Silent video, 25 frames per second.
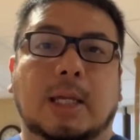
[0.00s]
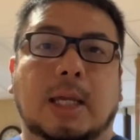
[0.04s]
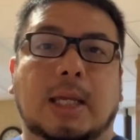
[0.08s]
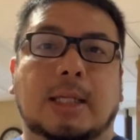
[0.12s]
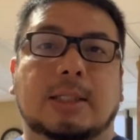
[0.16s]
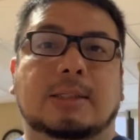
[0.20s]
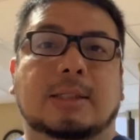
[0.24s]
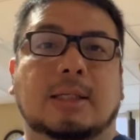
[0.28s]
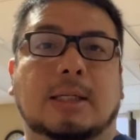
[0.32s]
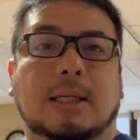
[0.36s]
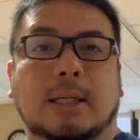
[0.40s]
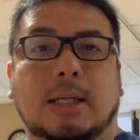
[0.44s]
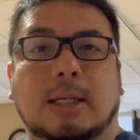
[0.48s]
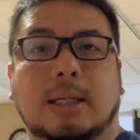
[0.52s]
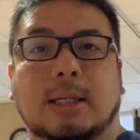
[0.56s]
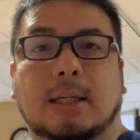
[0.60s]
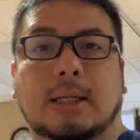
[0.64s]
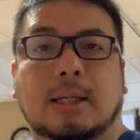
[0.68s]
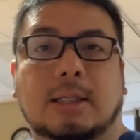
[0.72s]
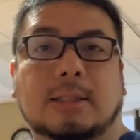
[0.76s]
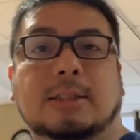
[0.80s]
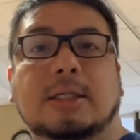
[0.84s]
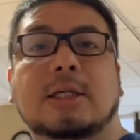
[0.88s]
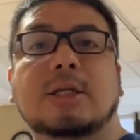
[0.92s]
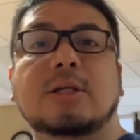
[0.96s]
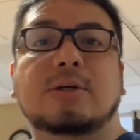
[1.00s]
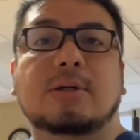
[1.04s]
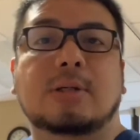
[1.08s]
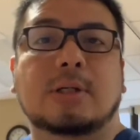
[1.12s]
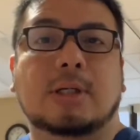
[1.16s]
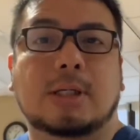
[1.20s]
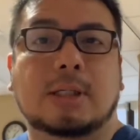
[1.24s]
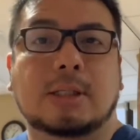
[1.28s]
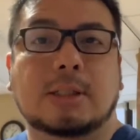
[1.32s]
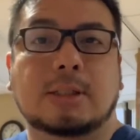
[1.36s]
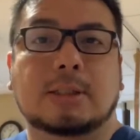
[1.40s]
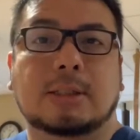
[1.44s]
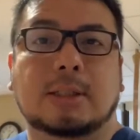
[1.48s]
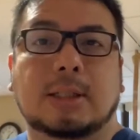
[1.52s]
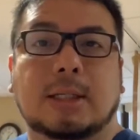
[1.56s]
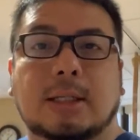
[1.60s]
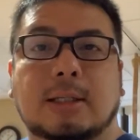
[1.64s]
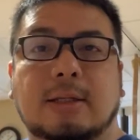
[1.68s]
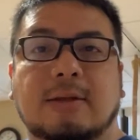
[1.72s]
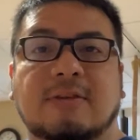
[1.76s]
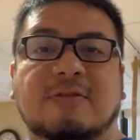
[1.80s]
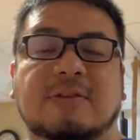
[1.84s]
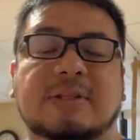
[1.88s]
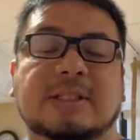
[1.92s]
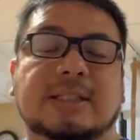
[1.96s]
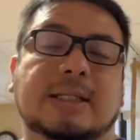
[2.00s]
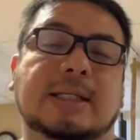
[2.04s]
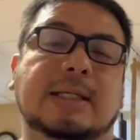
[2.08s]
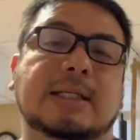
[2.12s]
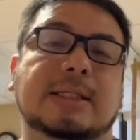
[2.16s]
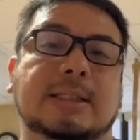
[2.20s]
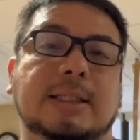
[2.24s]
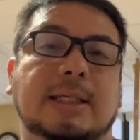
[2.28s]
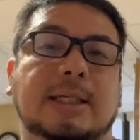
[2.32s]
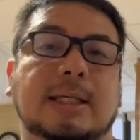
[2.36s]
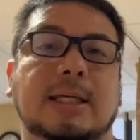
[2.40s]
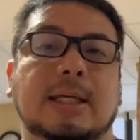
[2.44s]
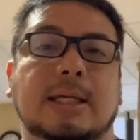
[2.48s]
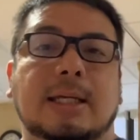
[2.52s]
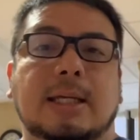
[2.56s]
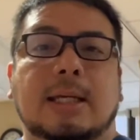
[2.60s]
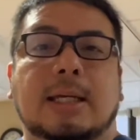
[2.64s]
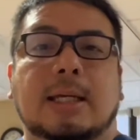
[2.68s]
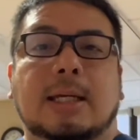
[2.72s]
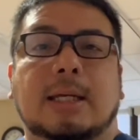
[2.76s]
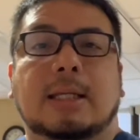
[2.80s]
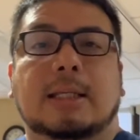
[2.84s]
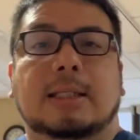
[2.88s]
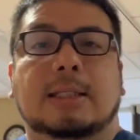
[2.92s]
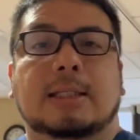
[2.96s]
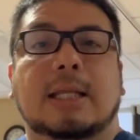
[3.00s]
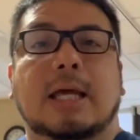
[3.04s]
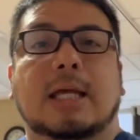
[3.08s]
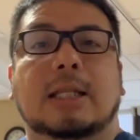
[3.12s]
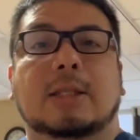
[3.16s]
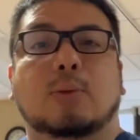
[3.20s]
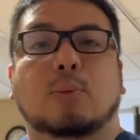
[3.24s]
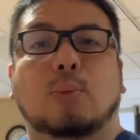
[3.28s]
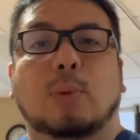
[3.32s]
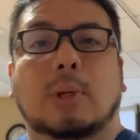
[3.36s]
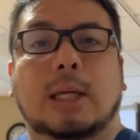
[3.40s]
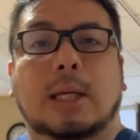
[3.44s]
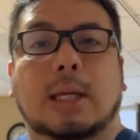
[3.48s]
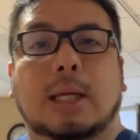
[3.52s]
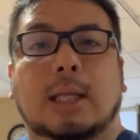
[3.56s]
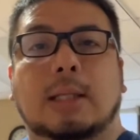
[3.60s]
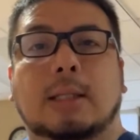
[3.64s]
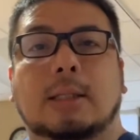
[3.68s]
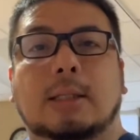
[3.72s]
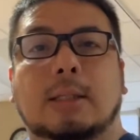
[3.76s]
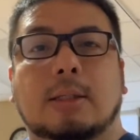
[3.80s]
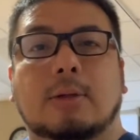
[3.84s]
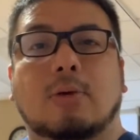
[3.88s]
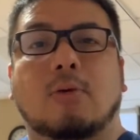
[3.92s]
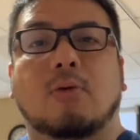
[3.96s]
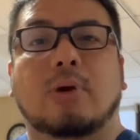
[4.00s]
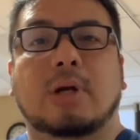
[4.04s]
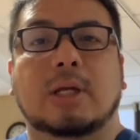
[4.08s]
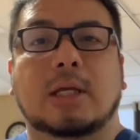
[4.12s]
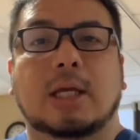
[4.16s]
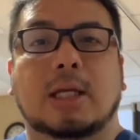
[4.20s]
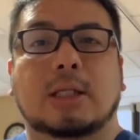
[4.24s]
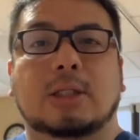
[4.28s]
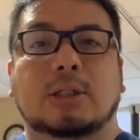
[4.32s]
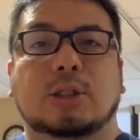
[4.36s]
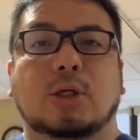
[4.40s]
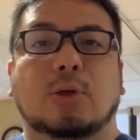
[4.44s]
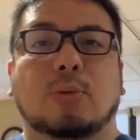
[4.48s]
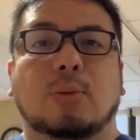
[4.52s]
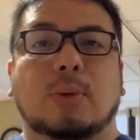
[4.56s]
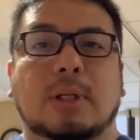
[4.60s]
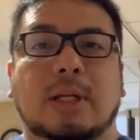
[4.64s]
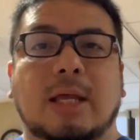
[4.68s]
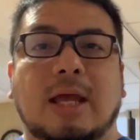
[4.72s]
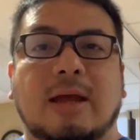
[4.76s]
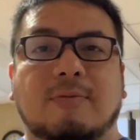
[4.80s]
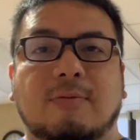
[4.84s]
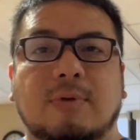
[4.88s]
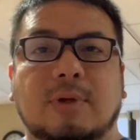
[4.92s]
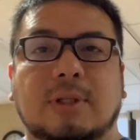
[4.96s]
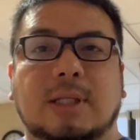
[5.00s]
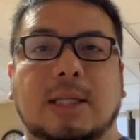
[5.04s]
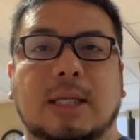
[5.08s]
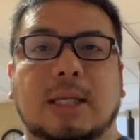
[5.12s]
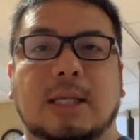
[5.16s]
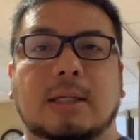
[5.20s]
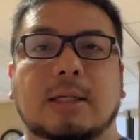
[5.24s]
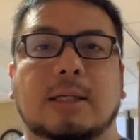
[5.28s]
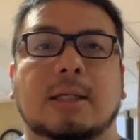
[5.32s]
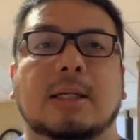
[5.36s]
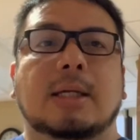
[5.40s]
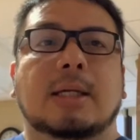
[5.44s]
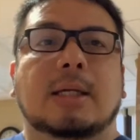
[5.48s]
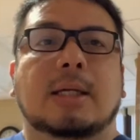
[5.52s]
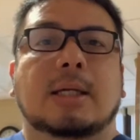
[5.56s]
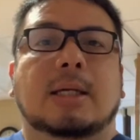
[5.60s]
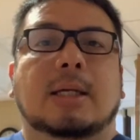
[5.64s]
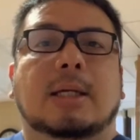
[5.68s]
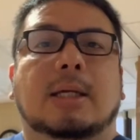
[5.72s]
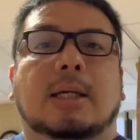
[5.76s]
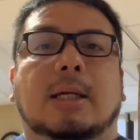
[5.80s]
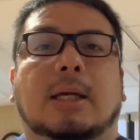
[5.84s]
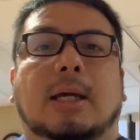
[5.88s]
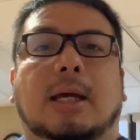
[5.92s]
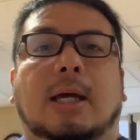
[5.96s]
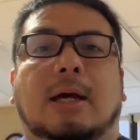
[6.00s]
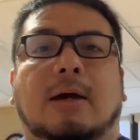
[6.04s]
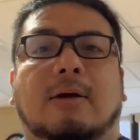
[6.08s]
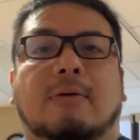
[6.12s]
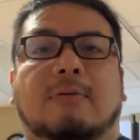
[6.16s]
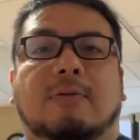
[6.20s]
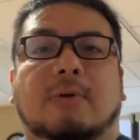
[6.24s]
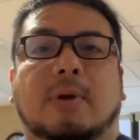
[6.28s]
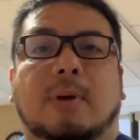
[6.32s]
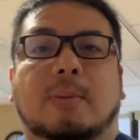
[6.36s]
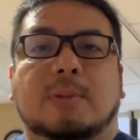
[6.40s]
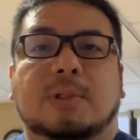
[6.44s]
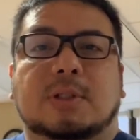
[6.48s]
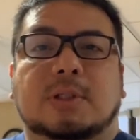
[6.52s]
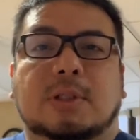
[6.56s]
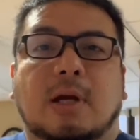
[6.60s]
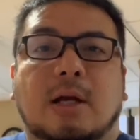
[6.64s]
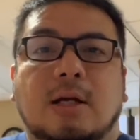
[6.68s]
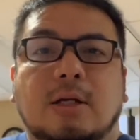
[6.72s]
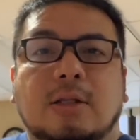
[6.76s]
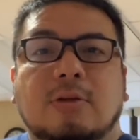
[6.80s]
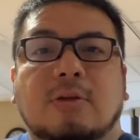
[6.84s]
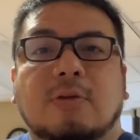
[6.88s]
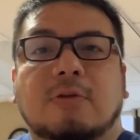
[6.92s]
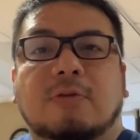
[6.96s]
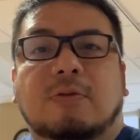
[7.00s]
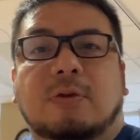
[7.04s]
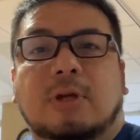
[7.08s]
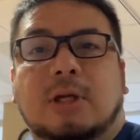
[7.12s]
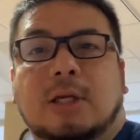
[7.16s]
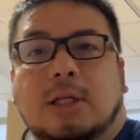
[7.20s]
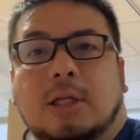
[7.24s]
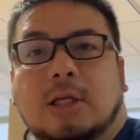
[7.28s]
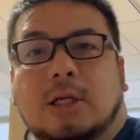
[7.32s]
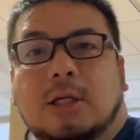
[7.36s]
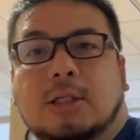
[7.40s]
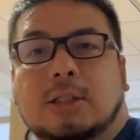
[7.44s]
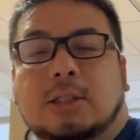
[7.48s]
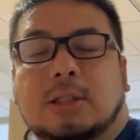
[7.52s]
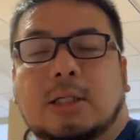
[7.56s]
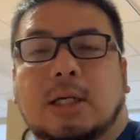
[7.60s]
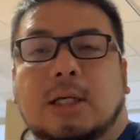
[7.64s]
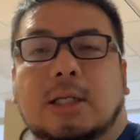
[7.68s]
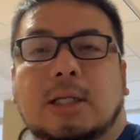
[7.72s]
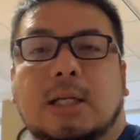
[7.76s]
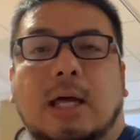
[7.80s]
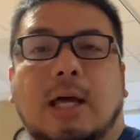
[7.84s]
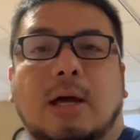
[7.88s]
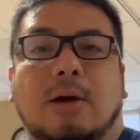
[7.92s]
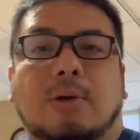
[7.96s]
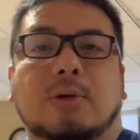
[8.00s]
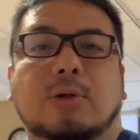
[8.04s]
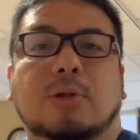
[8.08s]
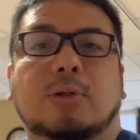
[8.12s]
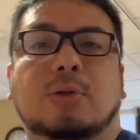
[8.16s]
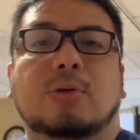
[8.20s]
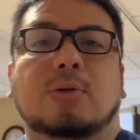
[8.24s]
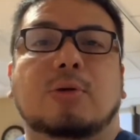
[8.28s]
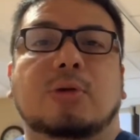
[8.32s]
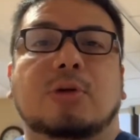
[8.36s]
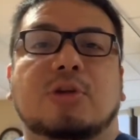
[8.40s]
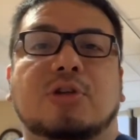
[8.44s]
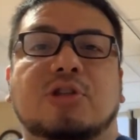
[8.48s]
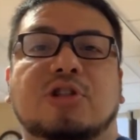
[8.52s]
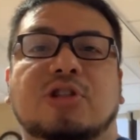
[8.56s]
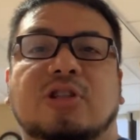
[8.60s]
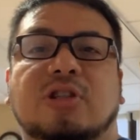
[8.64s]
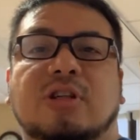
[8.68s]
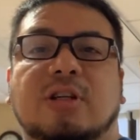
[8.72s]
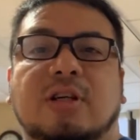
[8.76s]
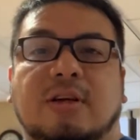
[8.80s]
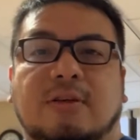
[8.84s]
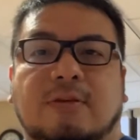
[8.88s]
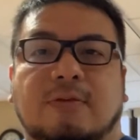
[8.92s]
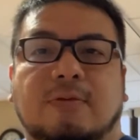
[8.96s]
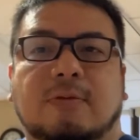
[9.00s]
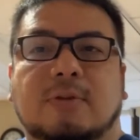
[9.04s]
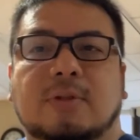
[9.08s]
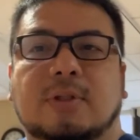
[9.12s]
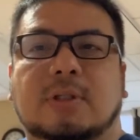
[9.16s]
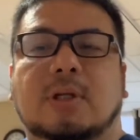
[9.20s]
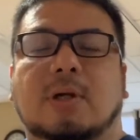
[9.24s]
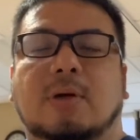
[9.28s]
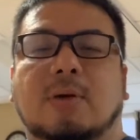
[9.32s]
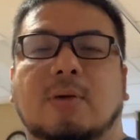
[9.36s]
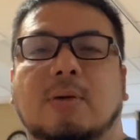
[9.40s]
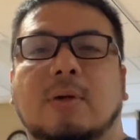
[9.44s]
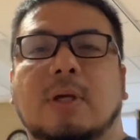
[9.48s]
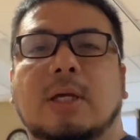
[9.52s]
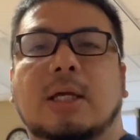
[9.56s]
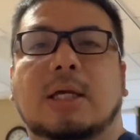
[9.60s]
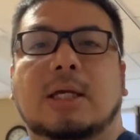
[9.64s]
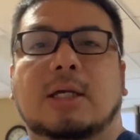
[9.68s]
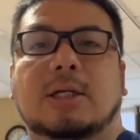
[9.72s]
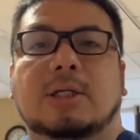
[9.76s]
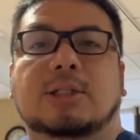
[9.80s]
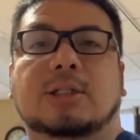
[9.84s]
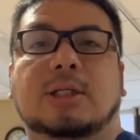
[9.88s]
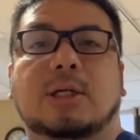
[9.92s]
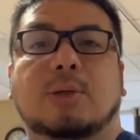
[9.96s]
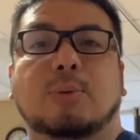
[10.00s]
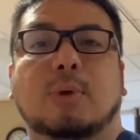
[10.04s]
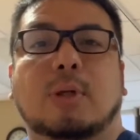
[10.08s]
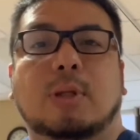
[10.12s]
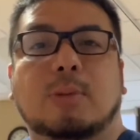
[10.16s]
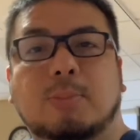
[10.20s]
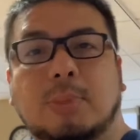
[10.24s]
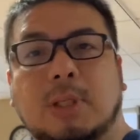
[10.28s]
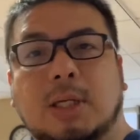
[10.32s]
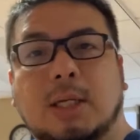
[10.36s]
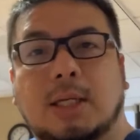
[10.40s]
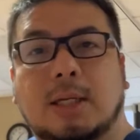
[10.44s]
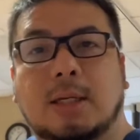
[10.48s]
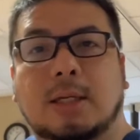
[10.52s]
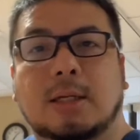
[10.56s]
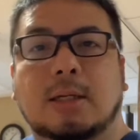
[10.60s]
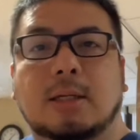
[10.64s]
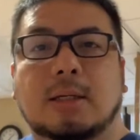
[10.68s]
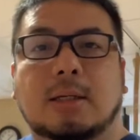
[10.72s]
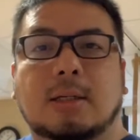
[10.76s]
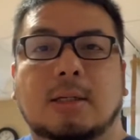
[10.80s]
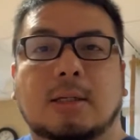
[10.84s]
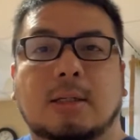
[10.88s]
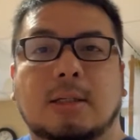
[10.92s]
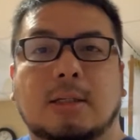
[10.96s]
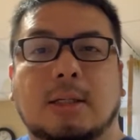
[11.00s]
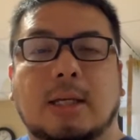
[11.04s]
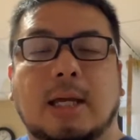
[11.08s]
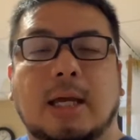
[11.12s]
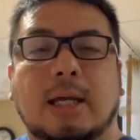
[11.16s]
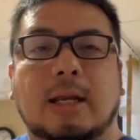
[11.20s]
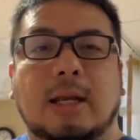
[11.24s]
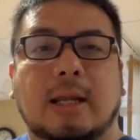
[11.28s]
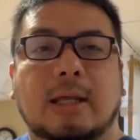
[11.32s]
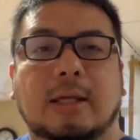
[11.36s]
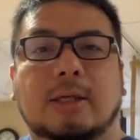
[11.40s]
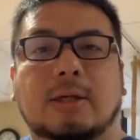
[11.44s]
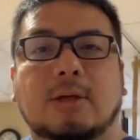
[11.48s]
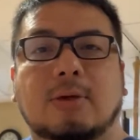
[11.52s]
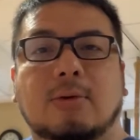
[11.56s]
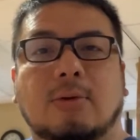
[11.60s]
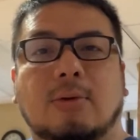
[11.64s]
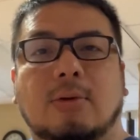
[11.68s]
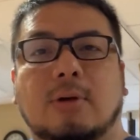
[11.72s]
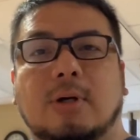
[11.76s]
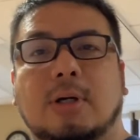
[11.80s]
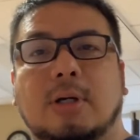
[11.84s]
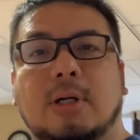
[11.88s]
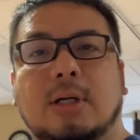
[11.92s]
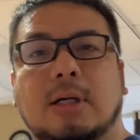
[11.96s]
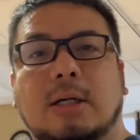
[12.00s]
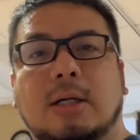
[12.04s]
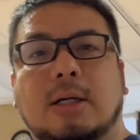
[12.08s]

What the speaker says: is a senior nurse in the facility that will orient you with everything from start to finish, and how you do your shift. So she will be kind of like your